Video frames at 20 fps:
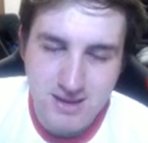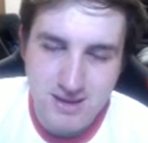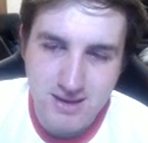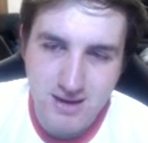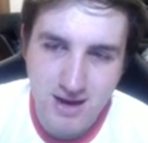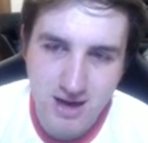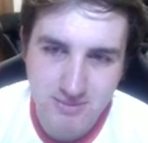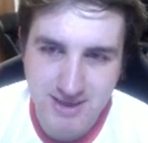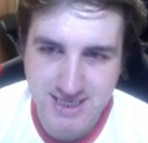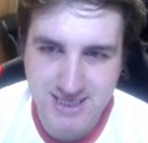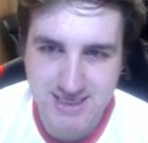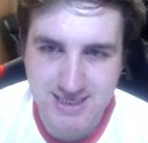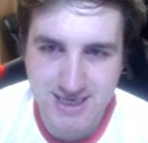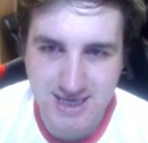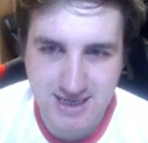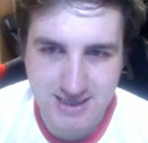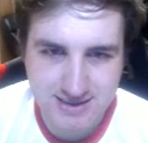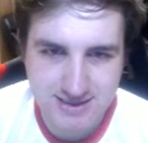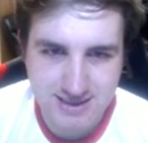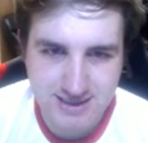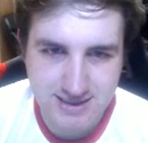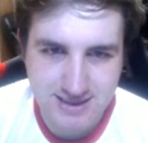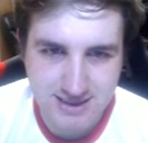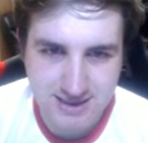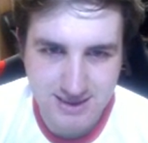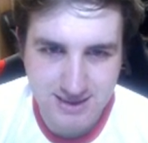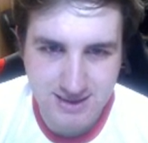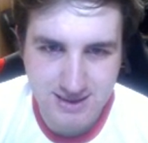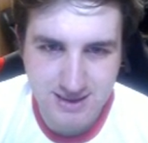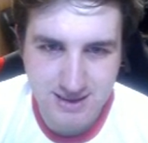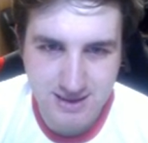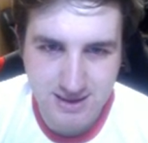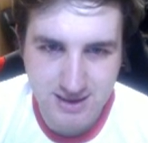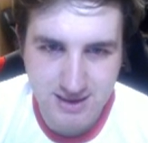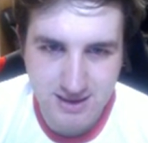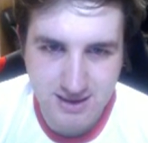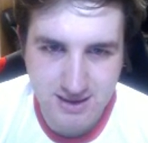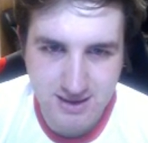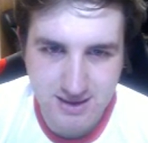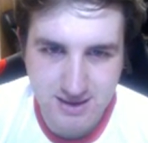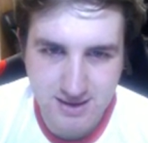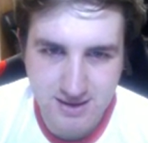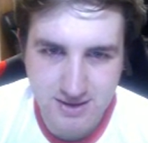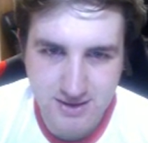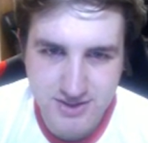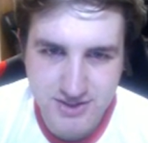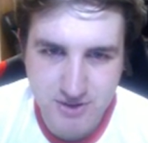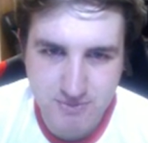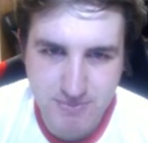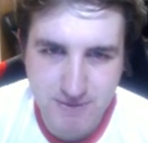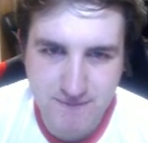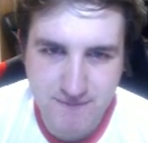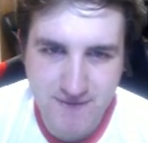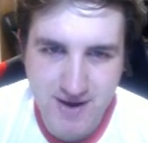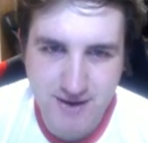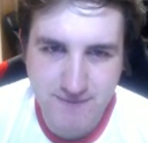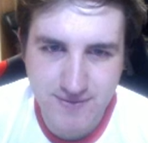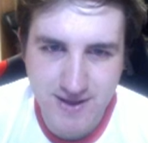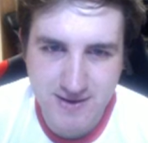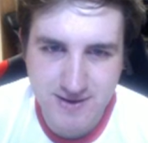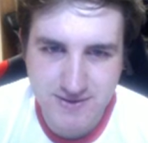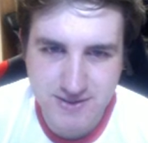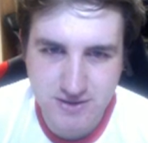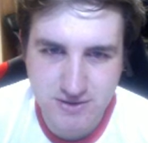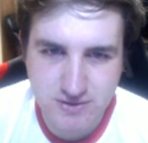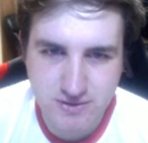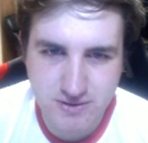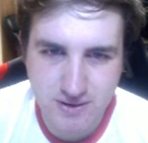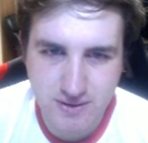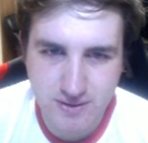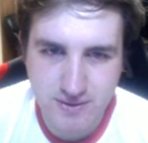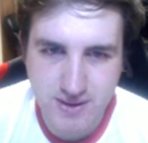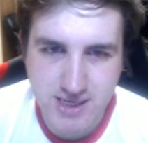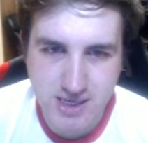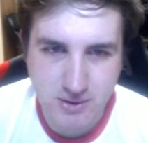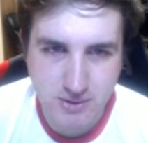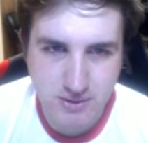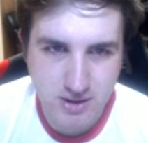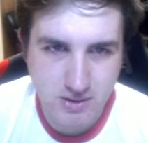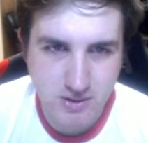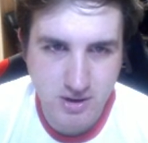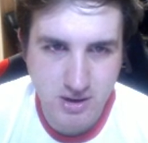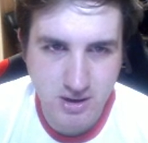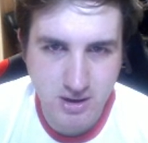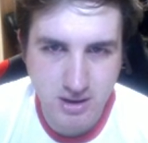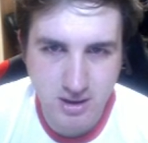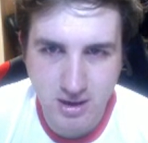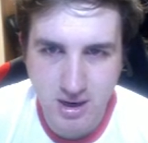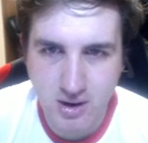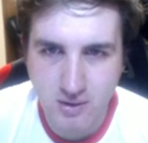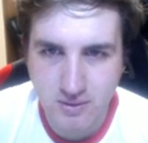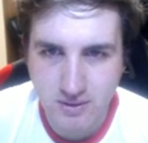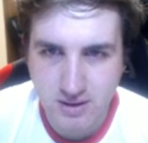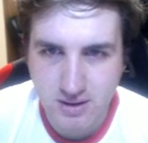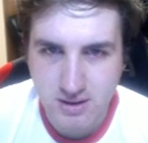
Oh my days. Don't be 5,000 coin. There you go. Go, go, go, go.